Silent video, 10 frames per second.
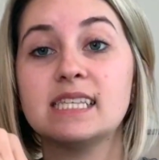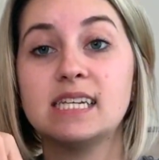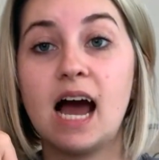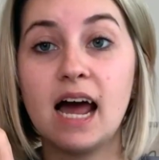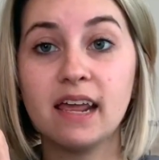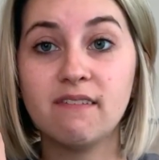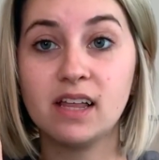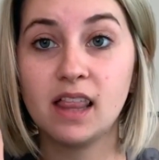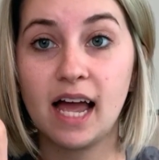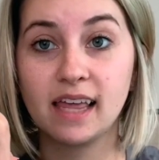It's not
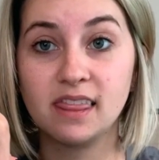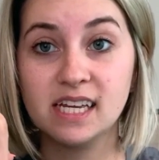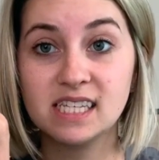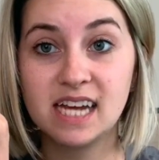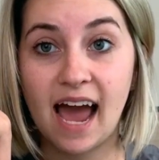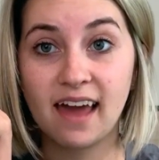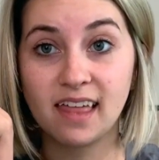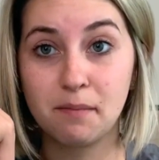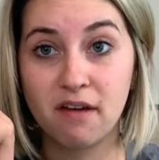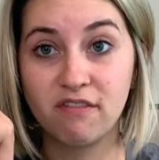even like this tag
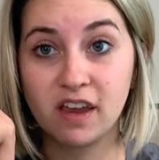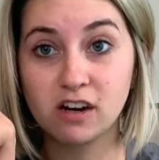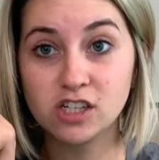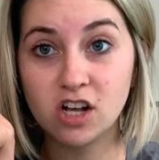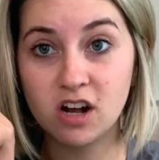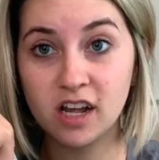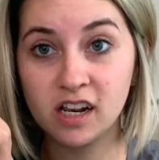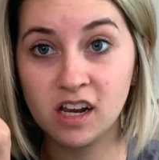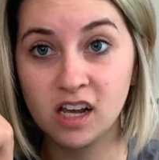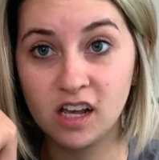that my finger's
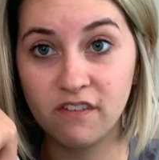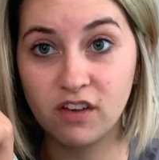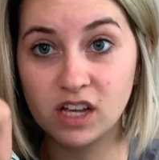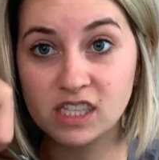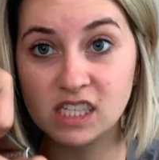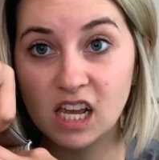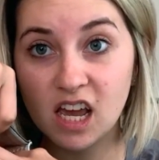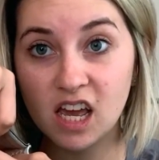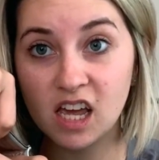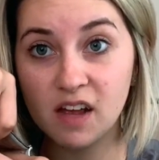on. You can see
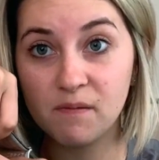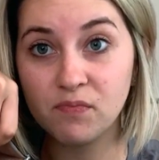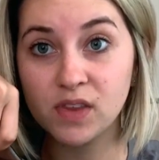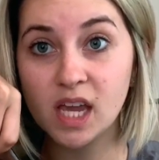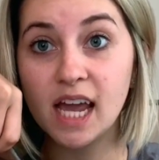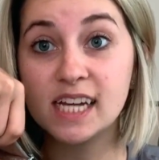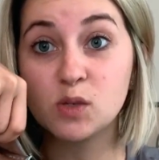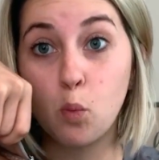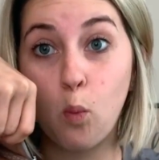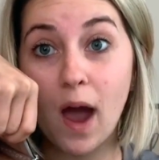it. It's
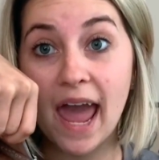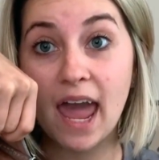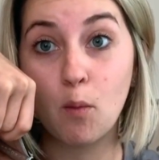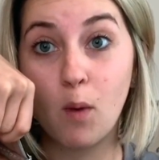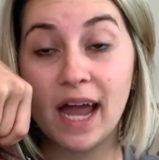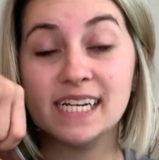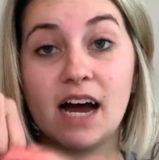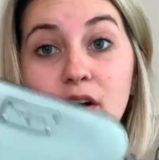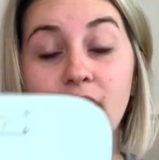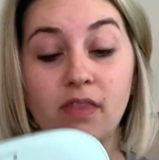way, way
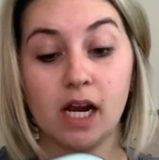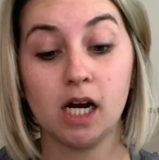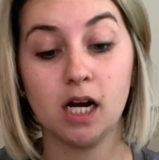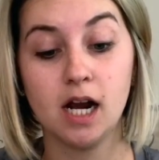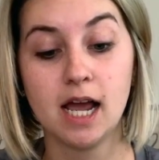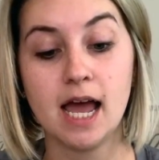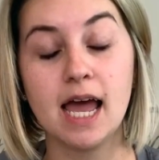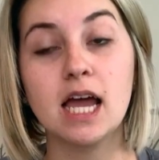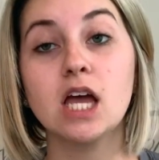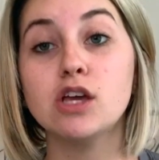down in there.
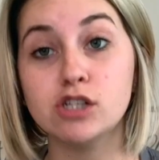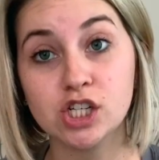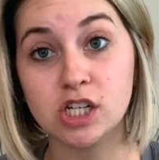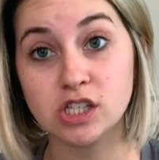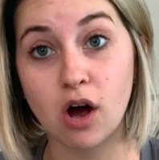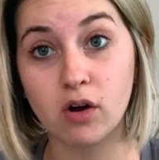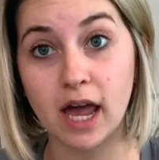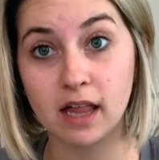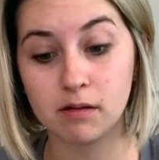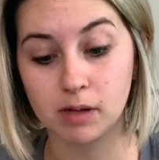You should have saw
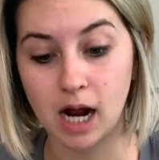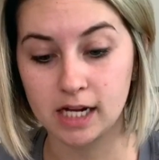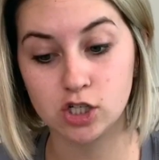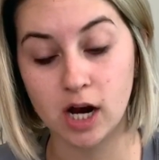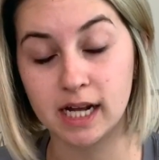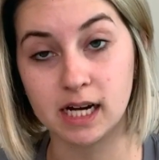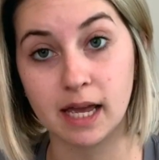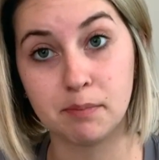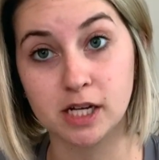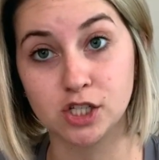Caleb and I trying to
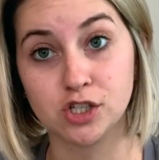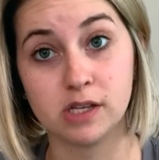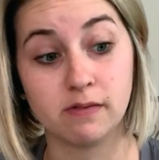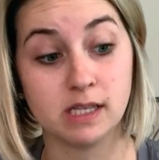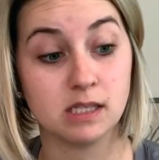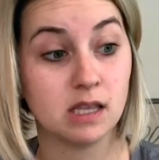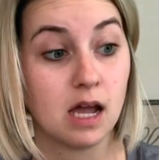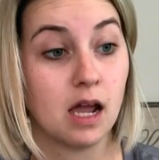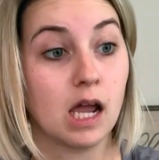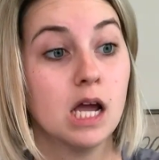get pictures of this
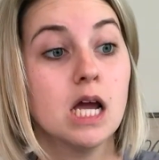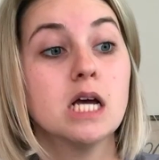thing.